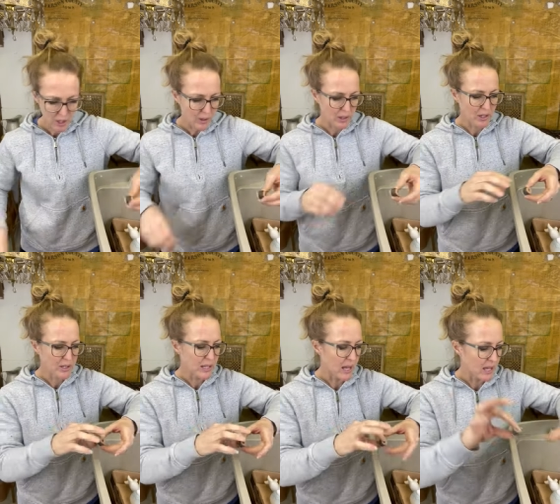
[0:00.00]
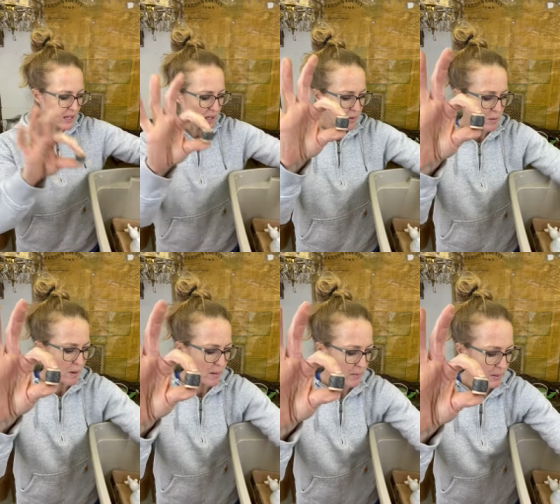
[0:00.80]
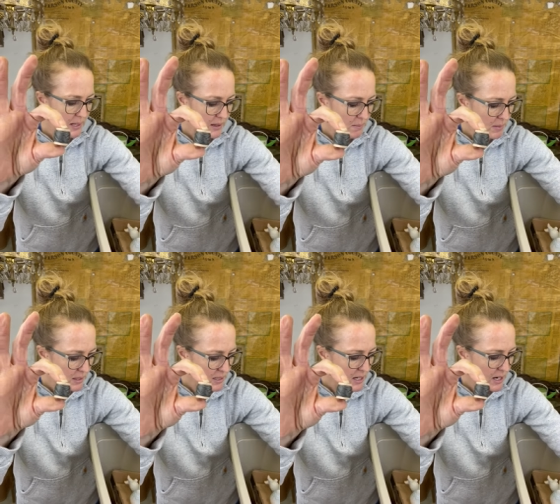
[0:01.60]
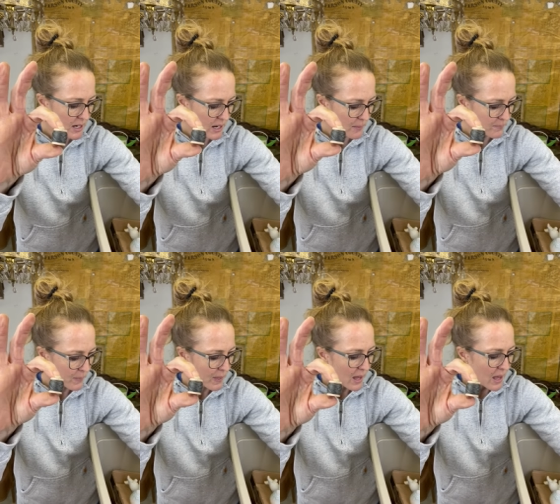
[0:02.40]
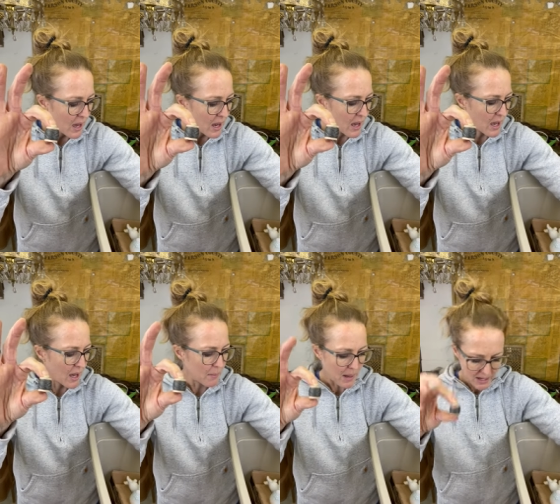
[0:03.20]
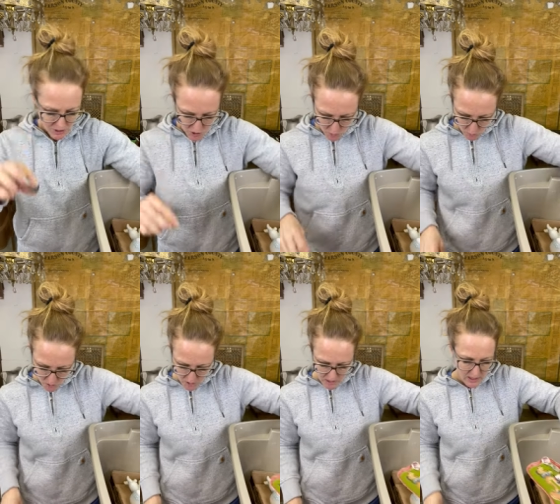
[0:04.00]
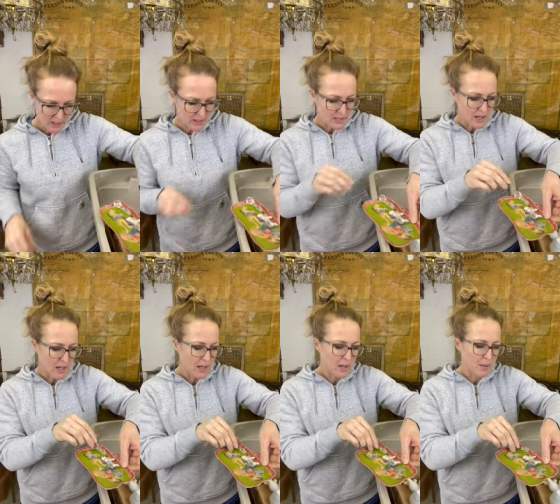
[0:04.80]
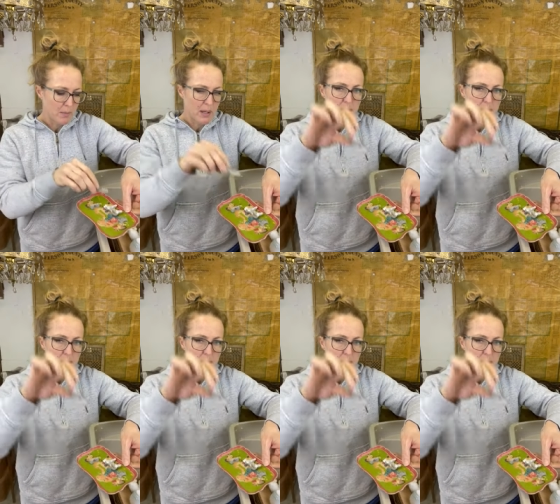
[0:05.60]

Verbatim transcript: looks like he was probably in the military. um, I scored some